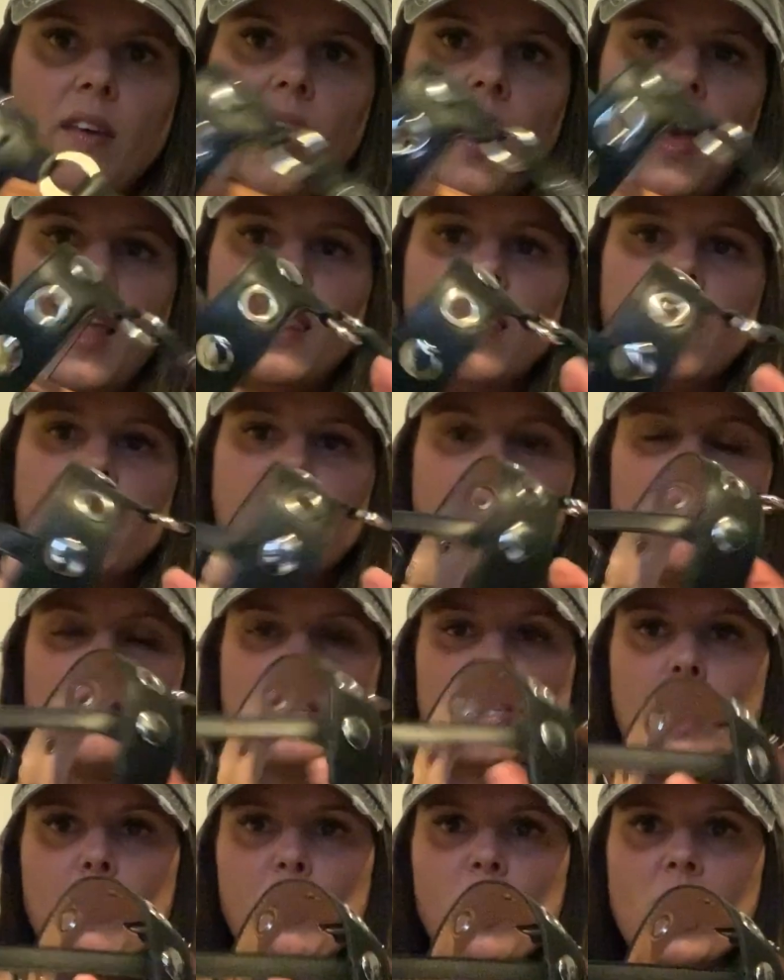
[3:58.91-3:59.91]
They have a
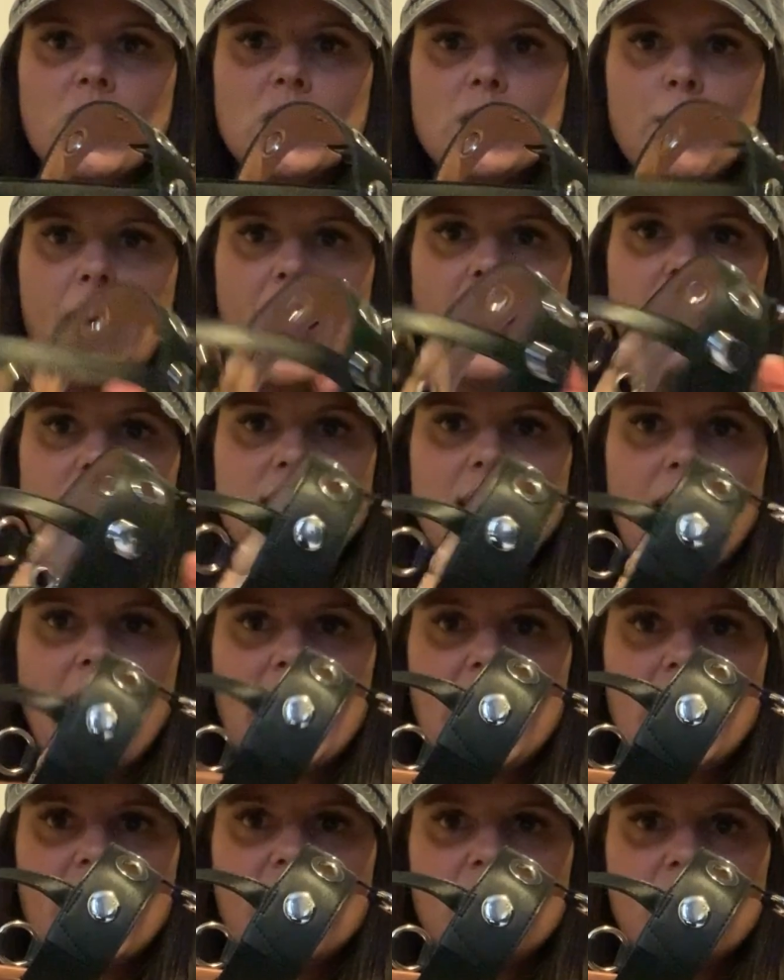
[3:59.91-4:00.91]
strap across the back,
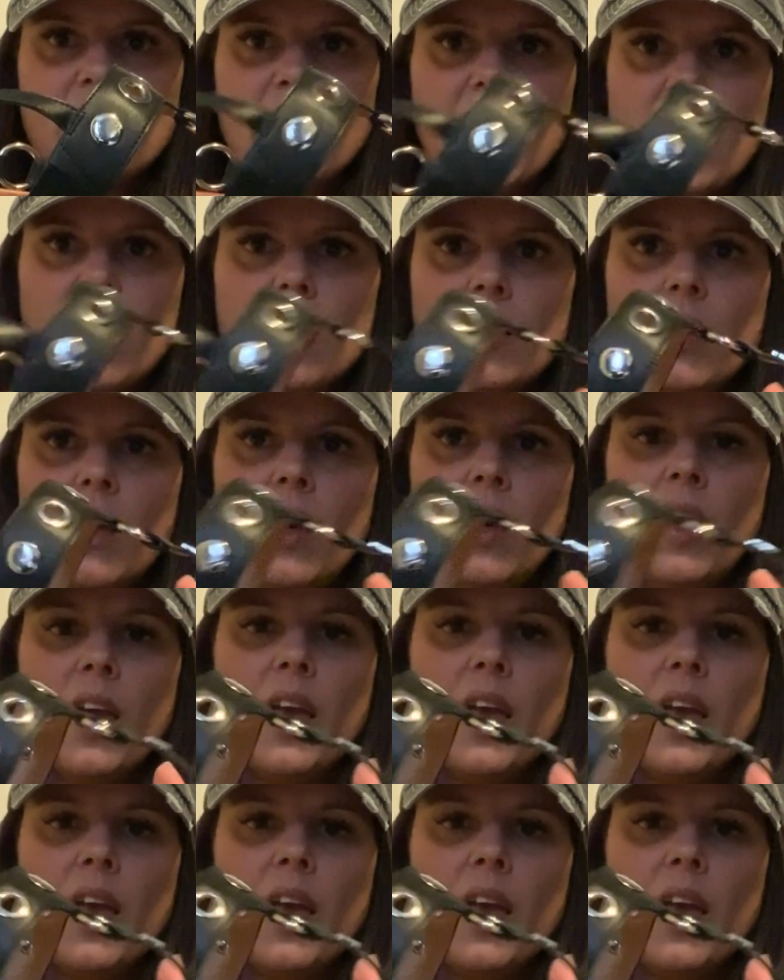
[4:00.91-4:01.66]
tiny little heel,